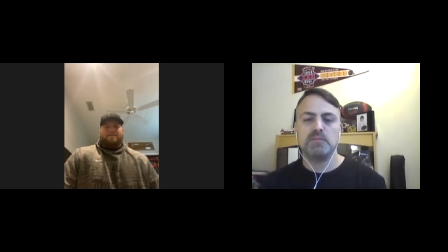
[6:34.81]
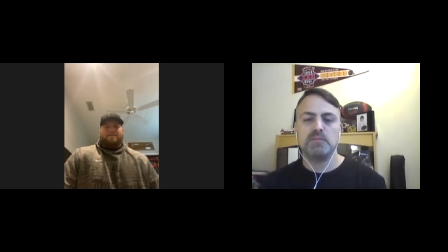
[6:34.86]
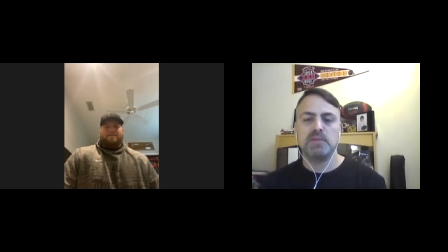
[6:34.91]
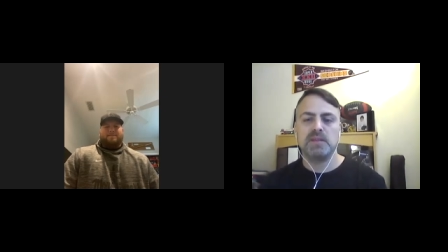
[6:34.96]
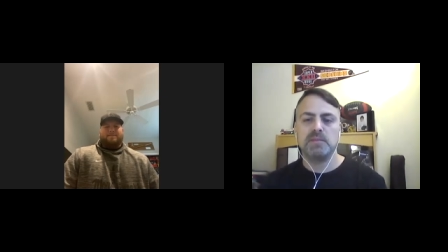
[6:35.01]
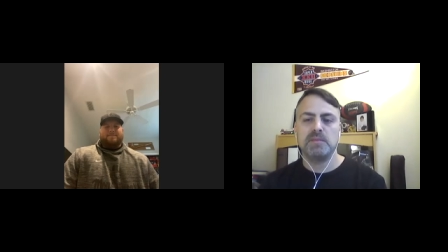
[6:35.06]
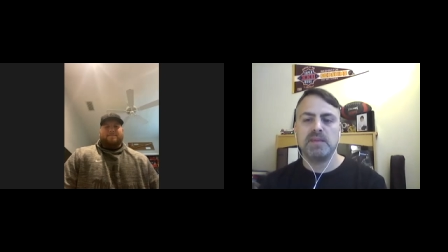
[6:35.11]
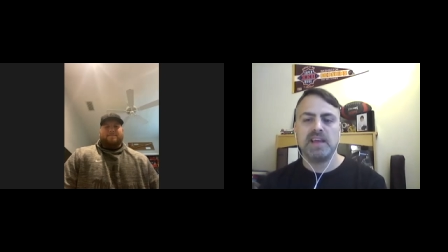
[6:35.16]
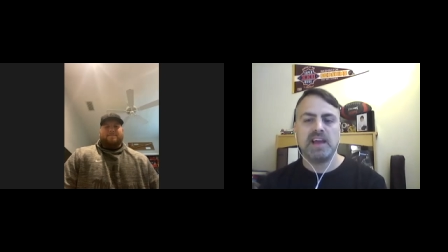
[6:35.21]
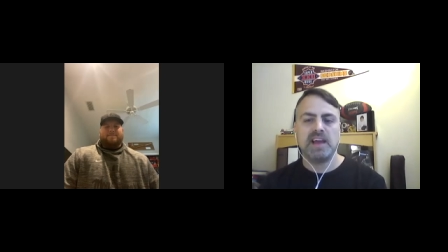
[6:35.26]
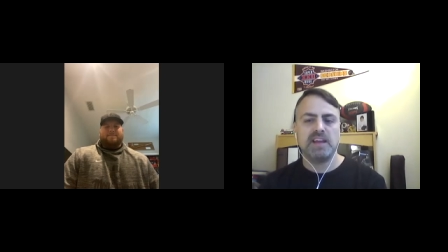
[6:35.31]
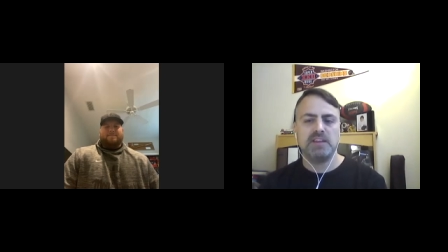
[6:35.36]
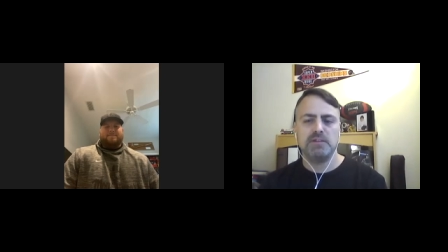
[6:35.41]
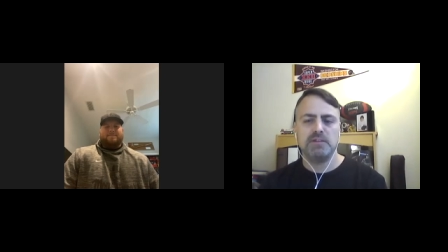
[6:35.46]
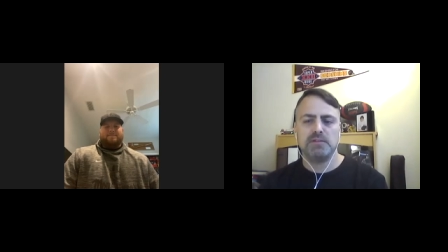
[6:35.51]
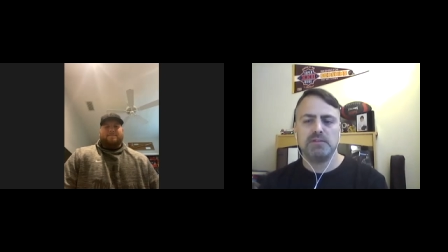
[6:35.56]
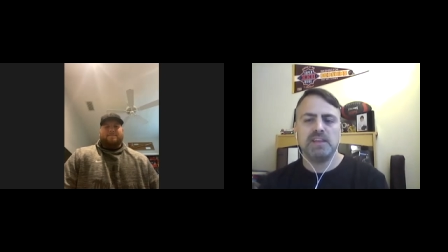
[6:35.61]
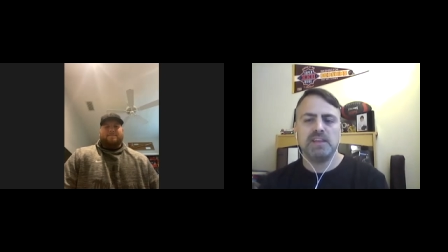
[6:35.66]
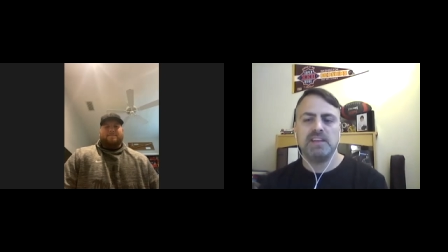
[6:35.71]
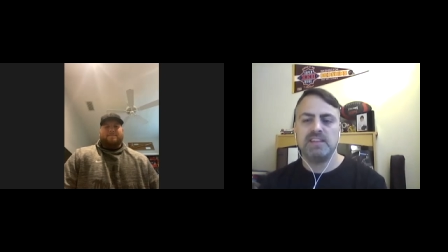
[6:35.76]
But I mean, how do you
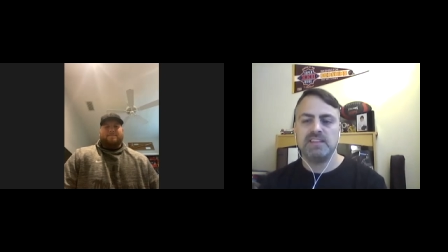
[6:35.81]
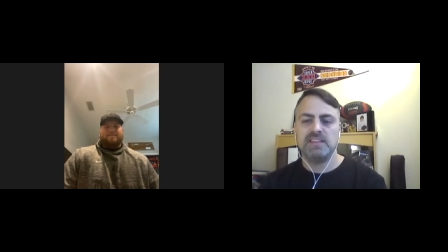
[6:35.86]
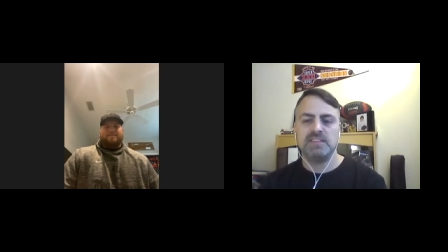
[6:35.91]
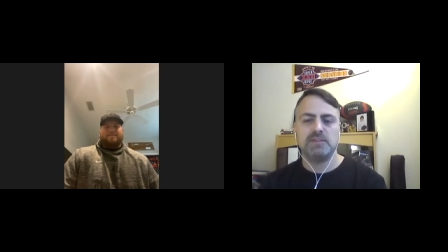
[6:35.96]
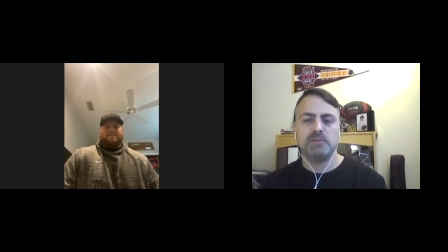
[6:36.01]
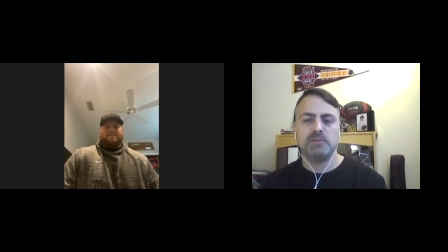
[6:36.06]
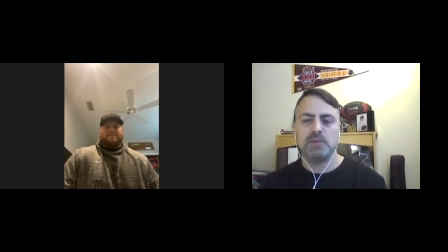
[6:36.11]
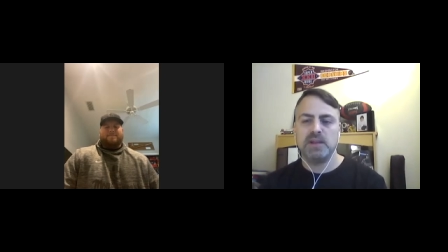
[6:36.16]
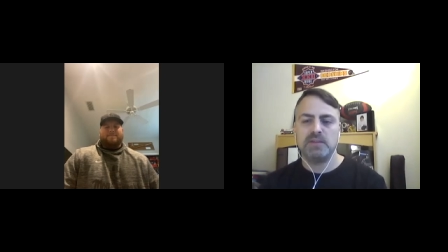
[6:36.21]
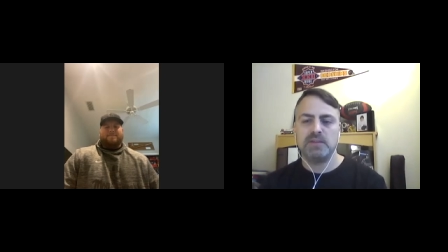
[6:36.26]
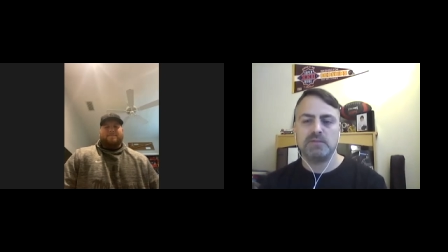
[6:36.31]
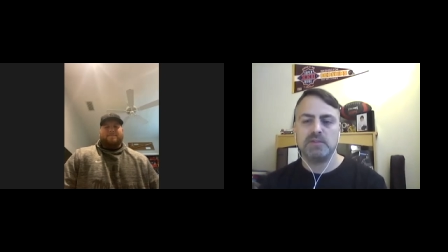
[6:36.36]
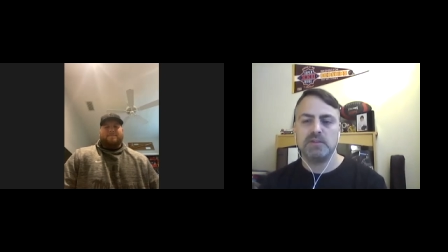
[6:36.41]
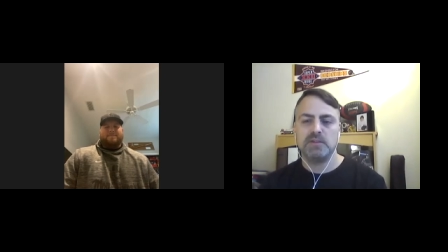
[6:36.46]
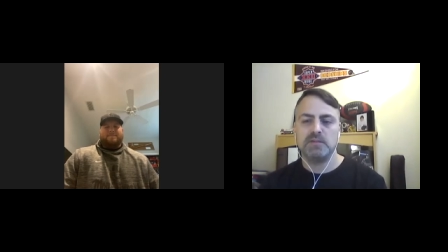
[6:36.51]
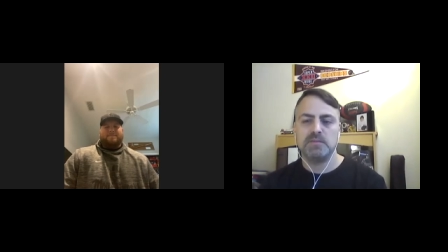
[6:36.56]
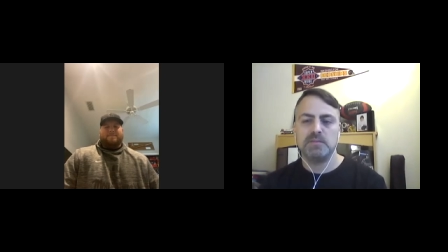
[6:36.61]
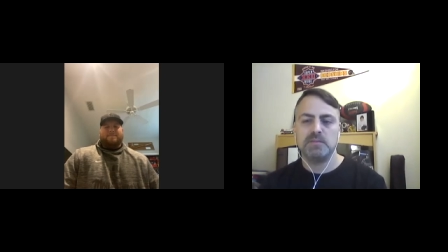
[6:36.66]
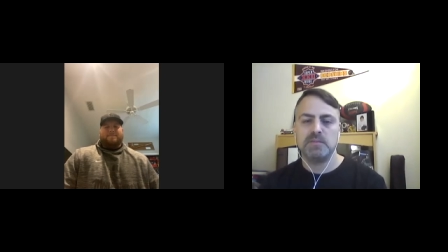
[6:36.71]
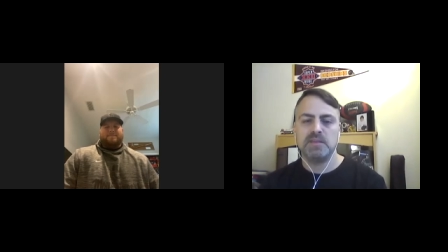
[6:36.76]
lead in the weight
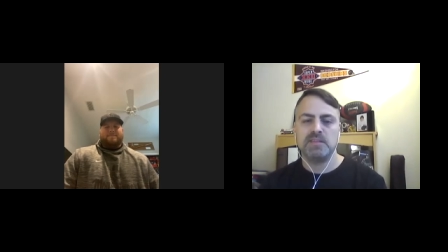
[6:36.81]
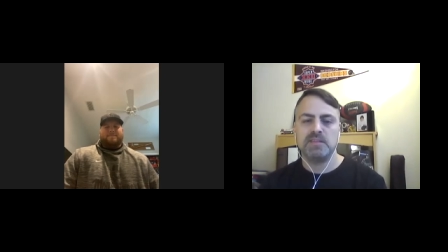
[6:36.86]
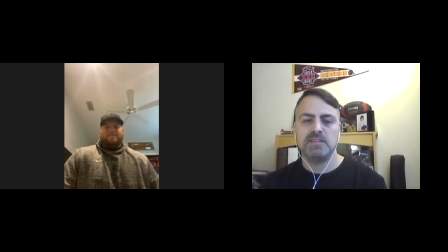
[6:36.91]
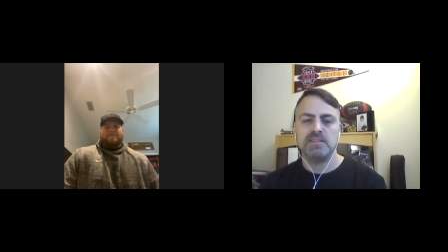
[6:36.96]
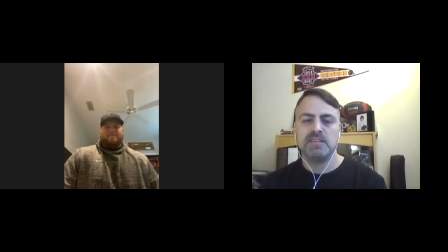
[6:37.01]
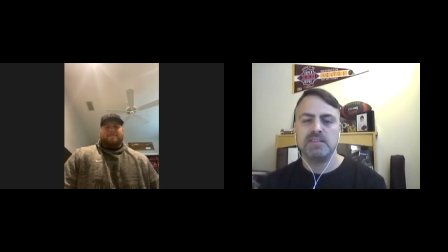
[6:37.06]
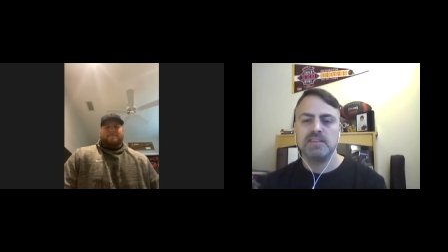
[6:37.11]
room?